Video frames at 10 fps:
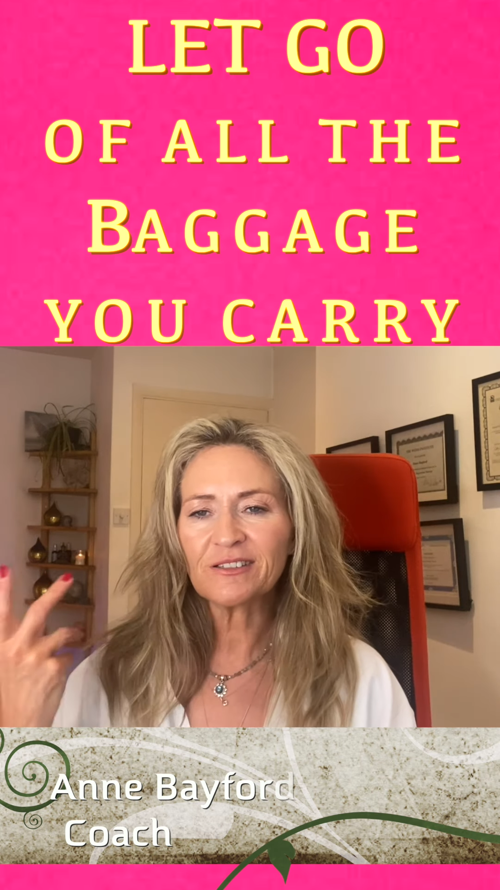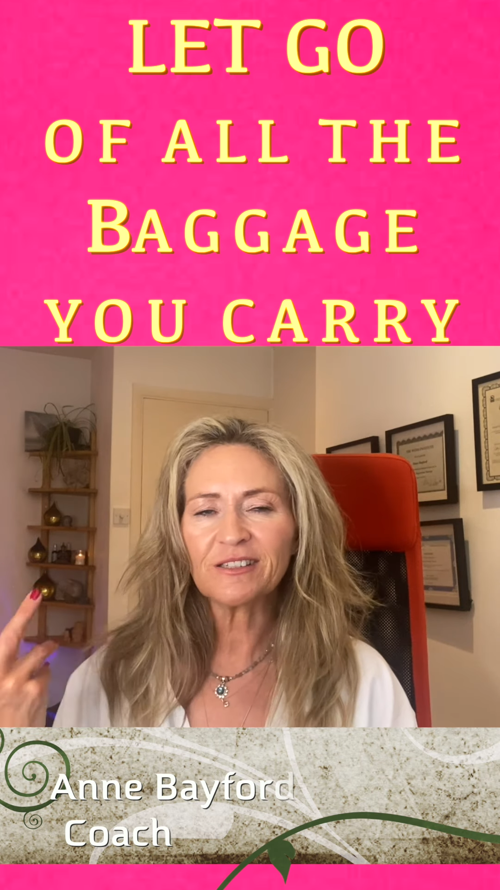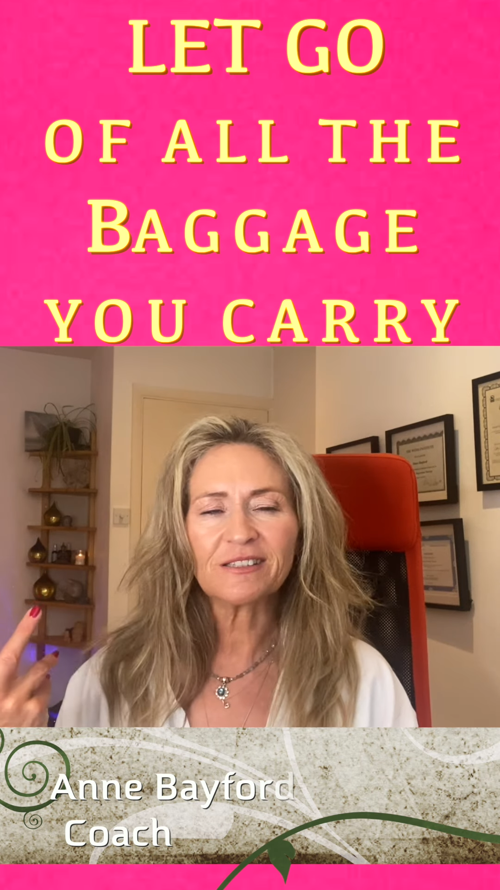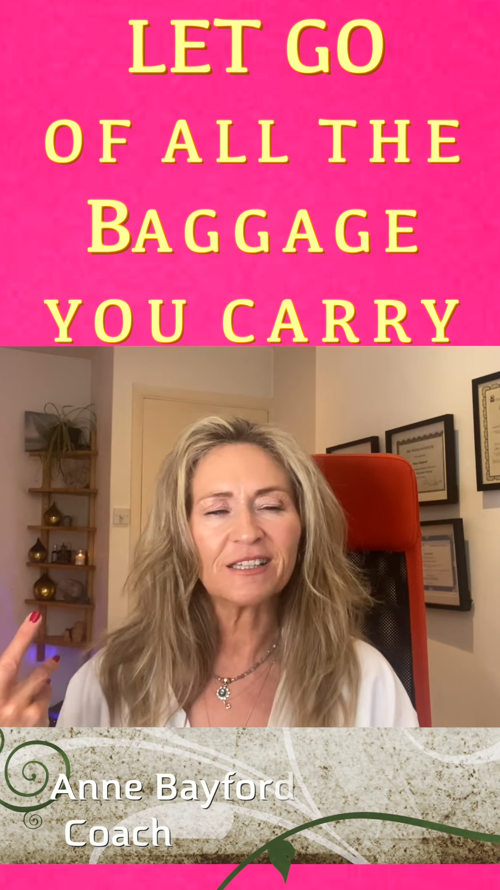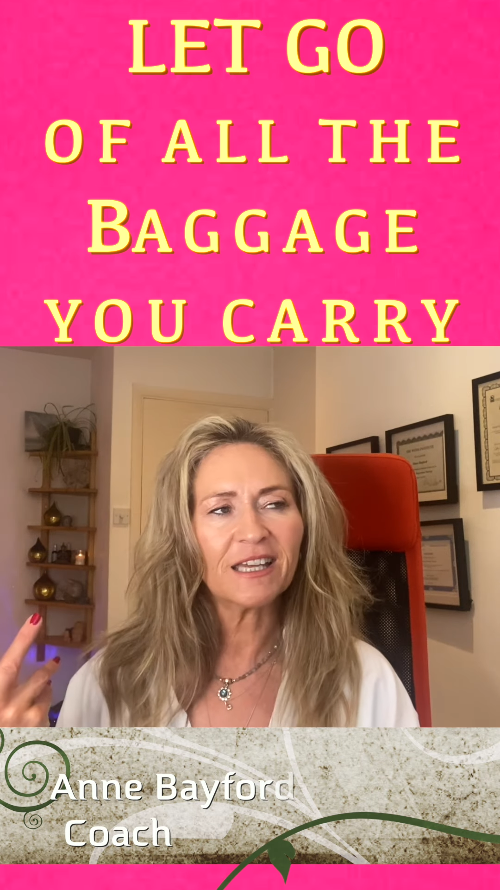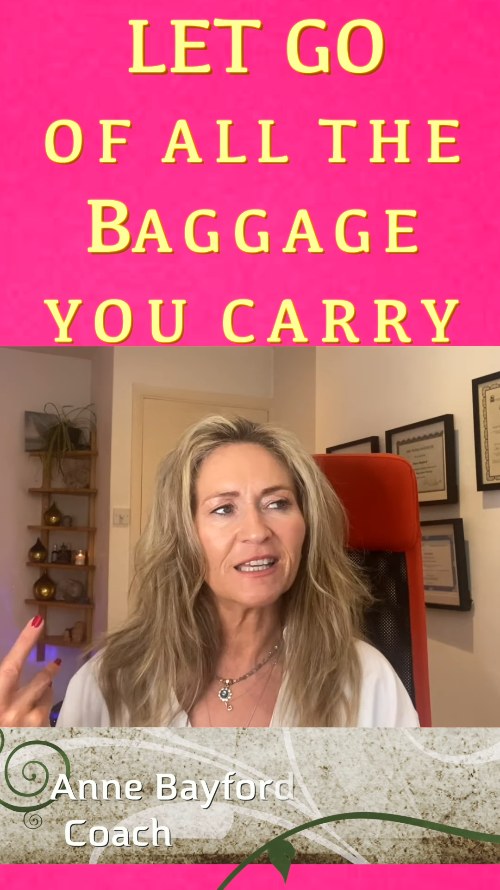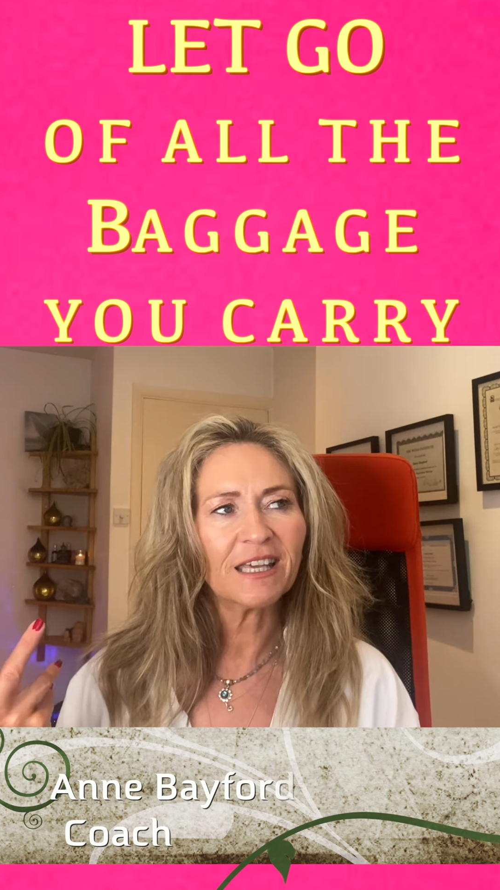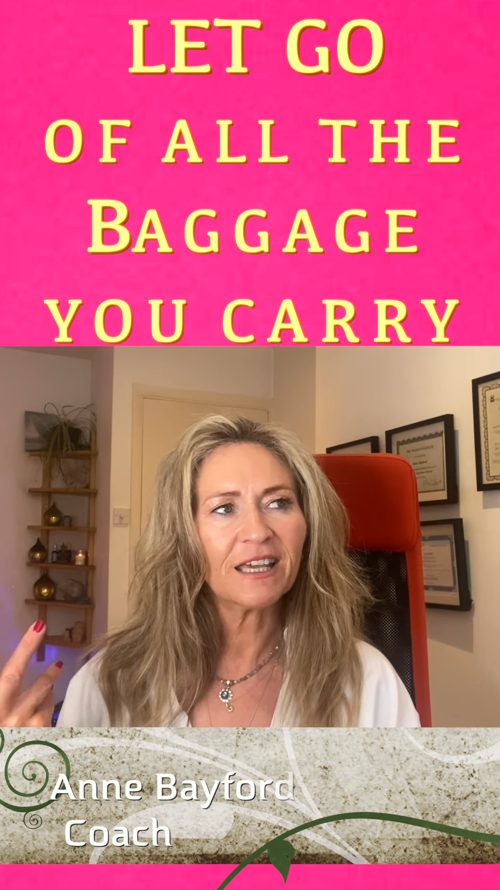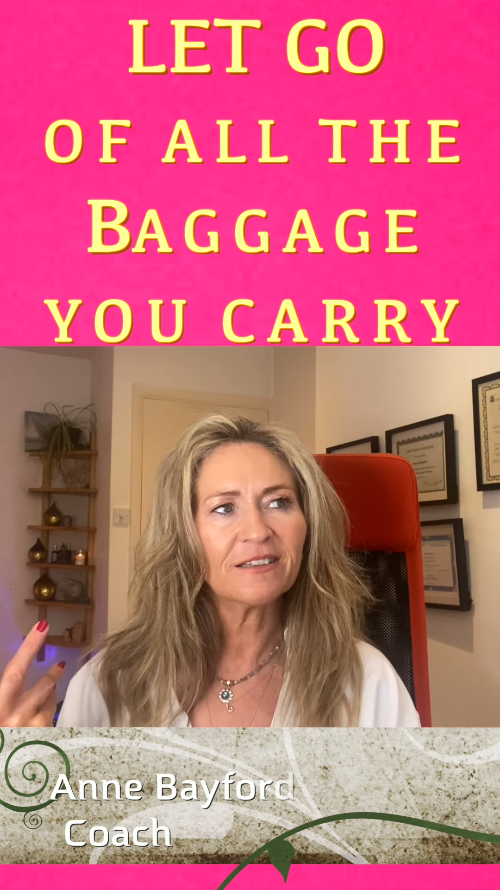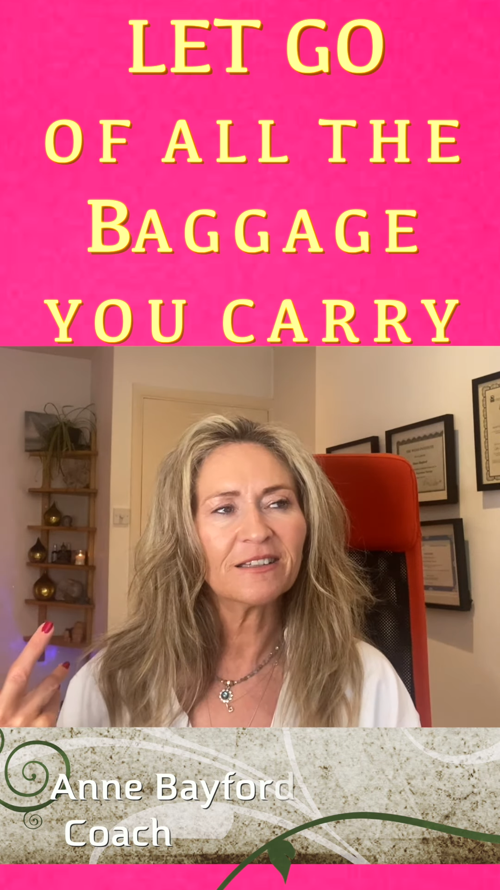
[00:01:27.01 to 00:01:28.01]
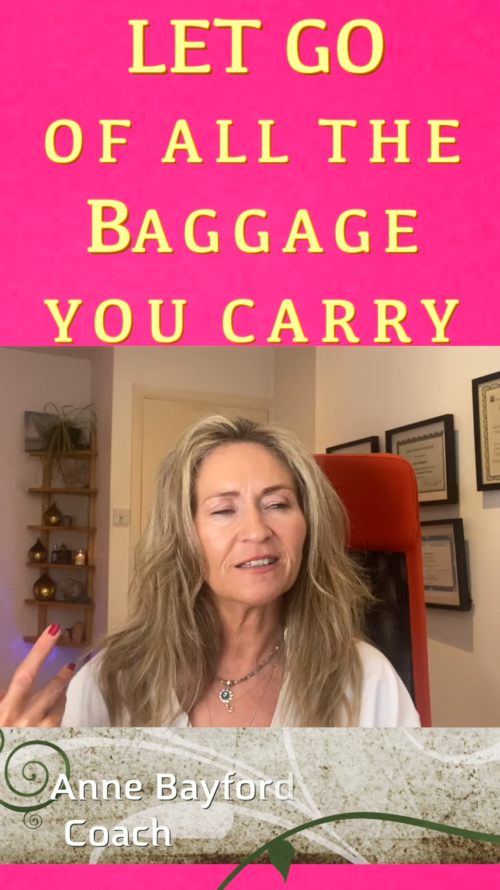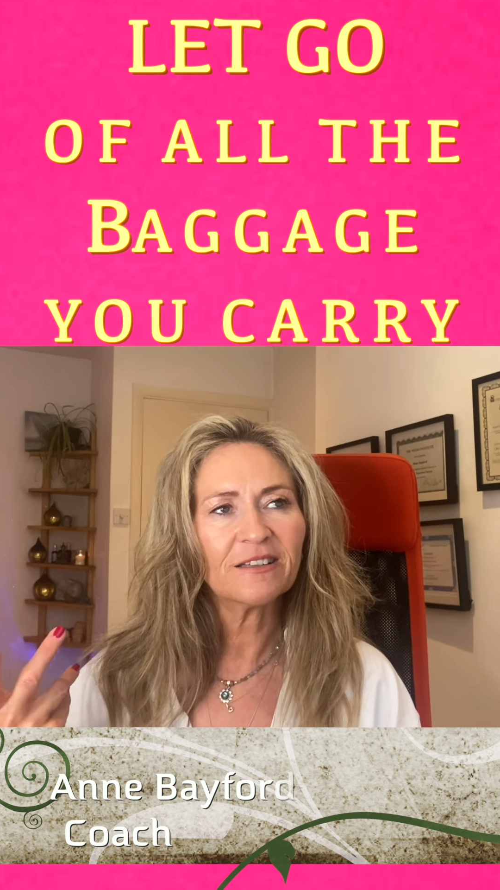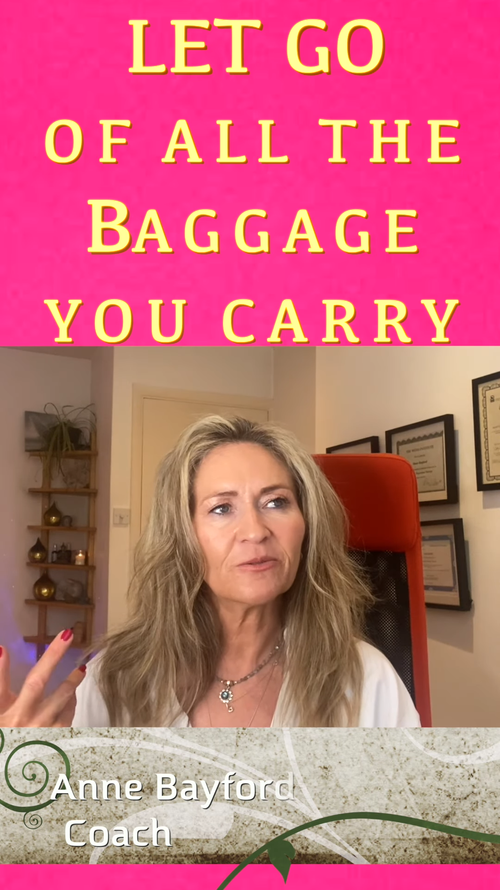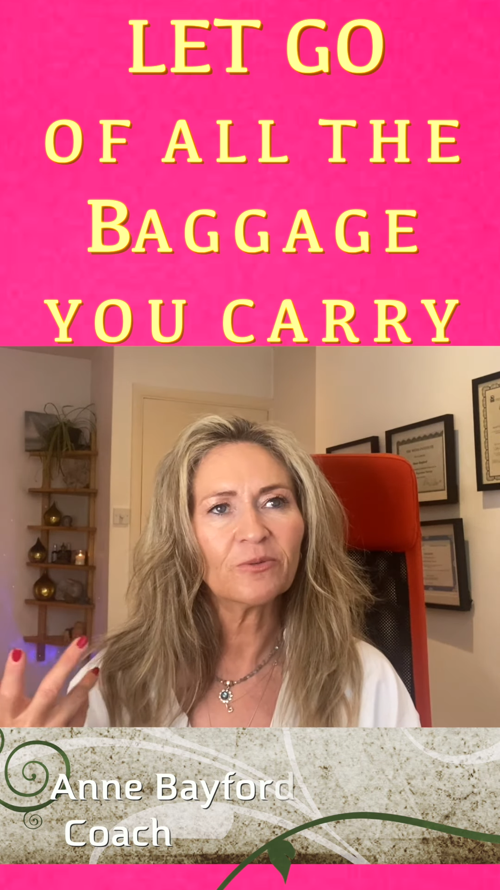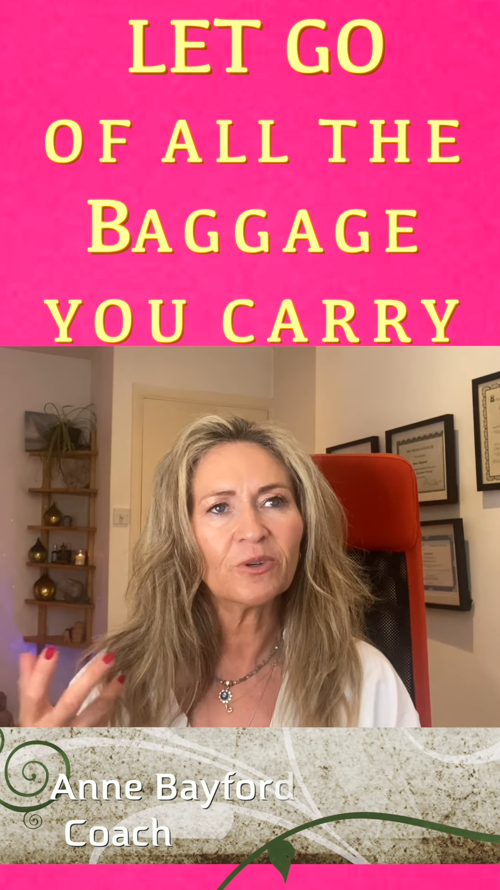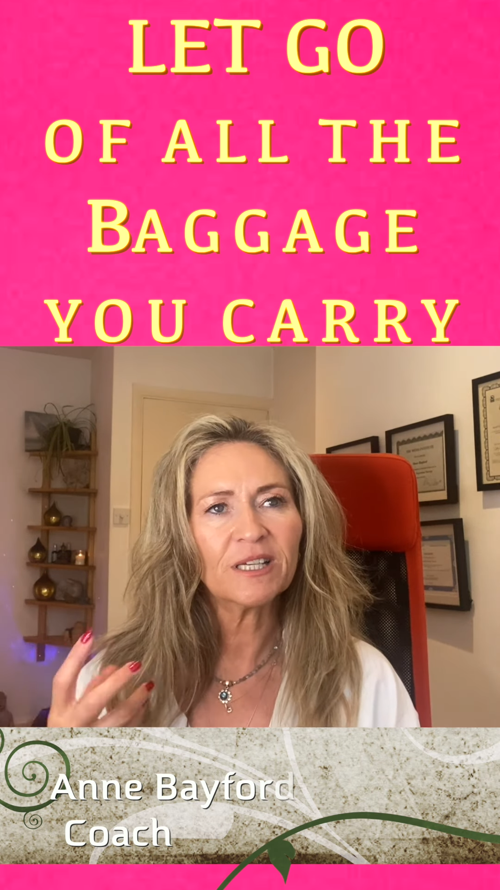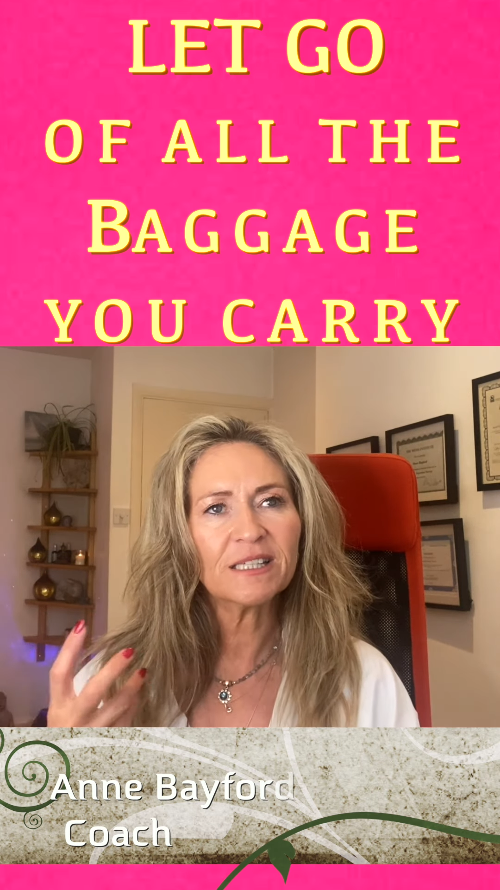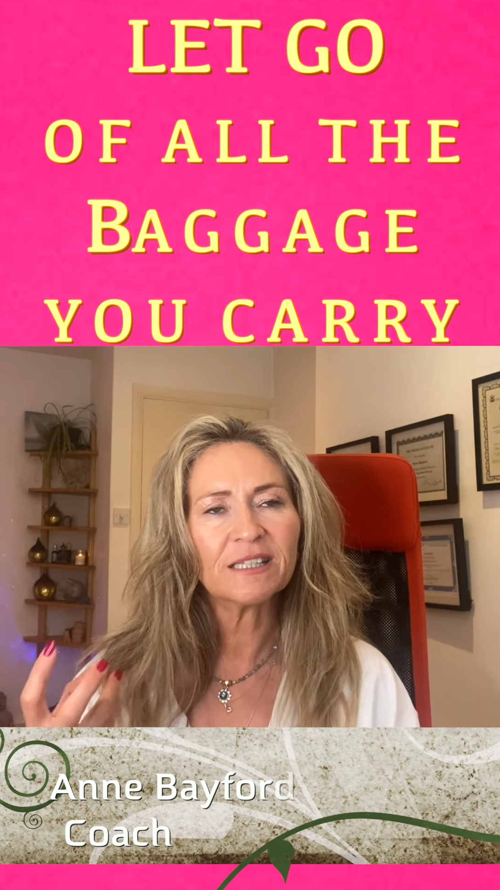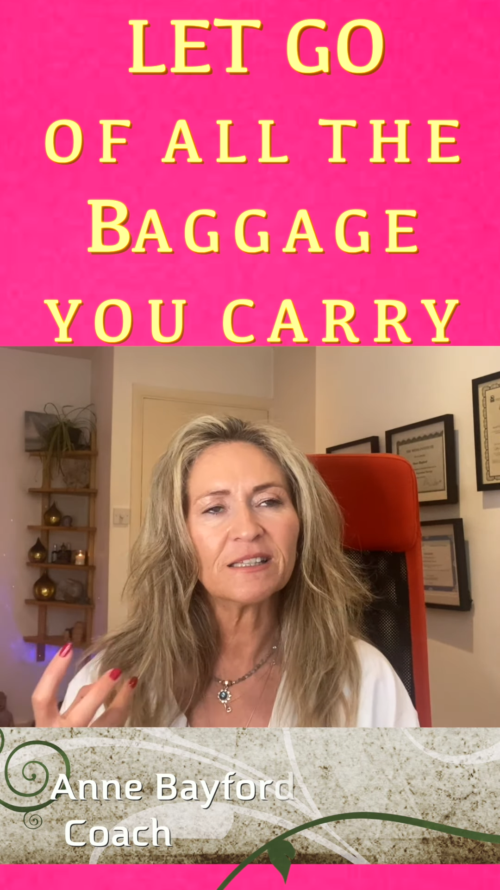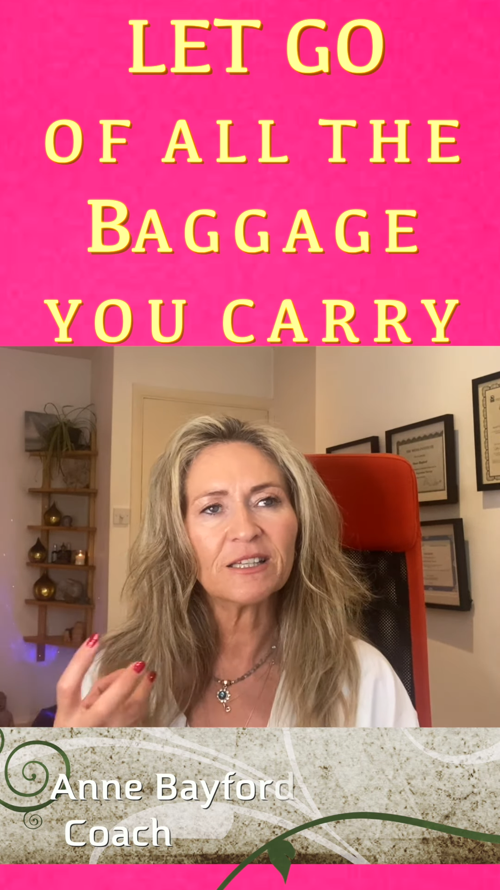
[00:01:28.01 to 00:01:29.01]
they're saying again what
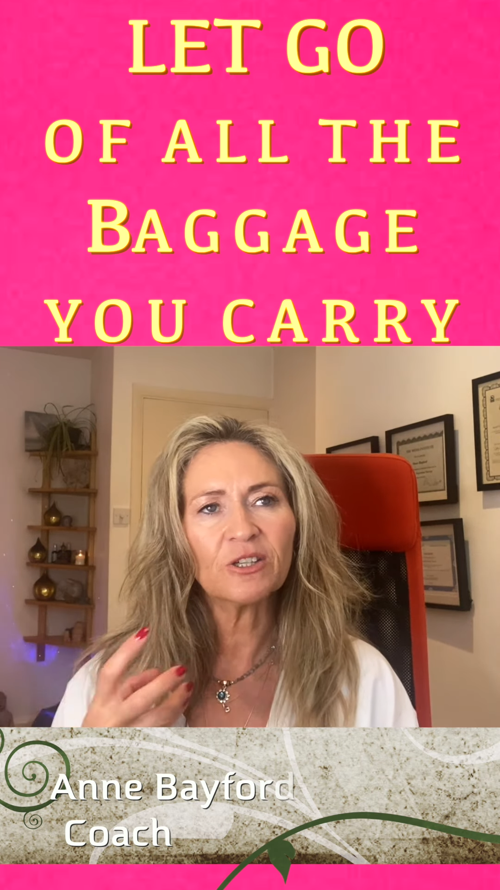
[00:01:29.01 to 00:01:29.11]
is it that